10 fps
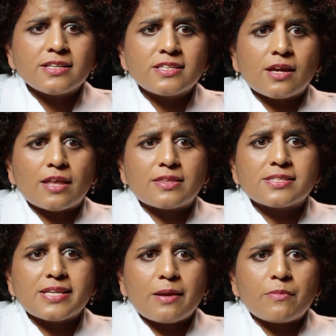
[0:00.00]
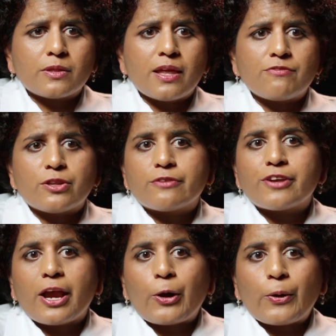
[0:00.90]
to get the same level
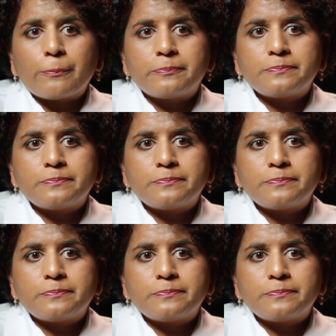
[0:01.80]
of care.